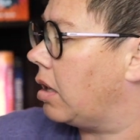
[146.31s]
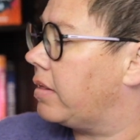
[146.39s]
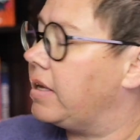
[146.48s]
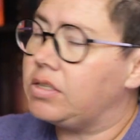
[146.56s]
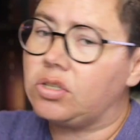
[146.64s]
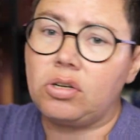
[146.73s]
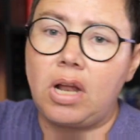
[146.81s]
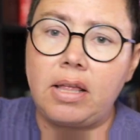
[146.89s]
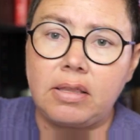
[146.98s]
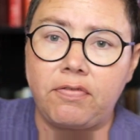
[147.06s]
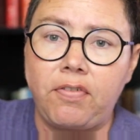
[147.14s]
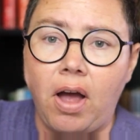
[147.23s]
These are
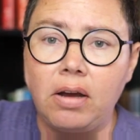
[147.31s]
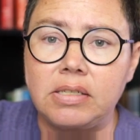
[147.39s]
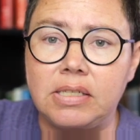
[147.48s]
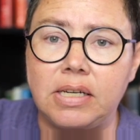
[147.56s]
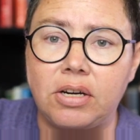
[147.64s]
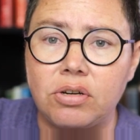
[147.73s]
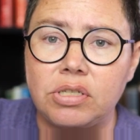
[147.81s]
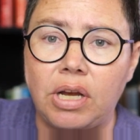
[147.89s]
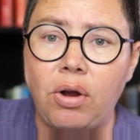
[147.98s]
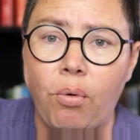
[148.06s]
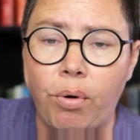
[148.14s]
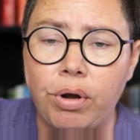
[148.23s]
not the Fox stickers
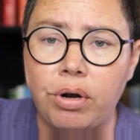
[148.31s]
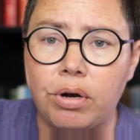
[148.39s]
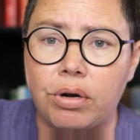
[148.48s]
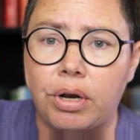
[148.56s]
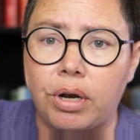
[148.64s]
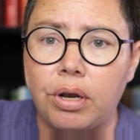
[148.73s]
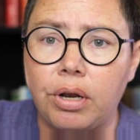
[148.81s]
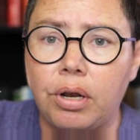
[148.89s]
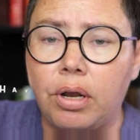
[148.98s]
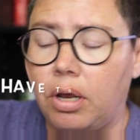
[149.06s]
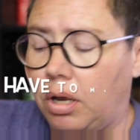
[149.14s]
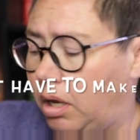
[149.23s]
I ordered.
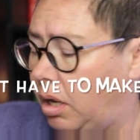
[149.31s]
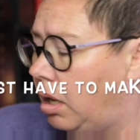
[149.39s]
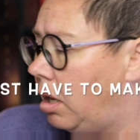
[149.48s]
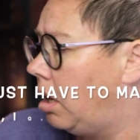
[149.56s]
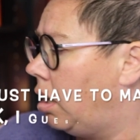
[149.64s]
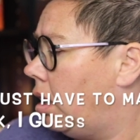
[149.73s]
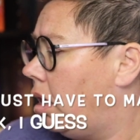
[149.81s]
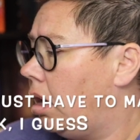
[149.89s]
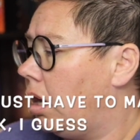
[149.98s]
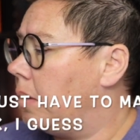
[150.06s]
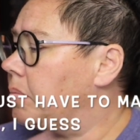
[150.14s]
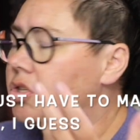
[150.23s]

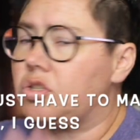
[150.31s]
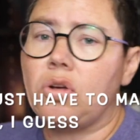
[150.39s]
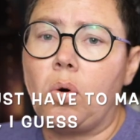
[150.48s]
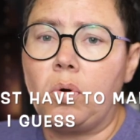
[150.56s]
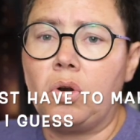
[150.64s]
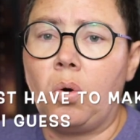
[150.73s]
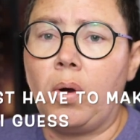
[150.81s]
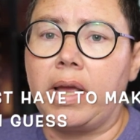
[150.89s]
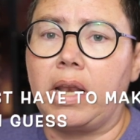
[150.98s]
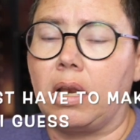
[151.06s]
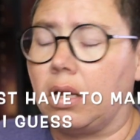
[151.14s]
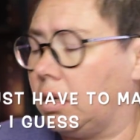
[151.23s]
I'm so annoyed.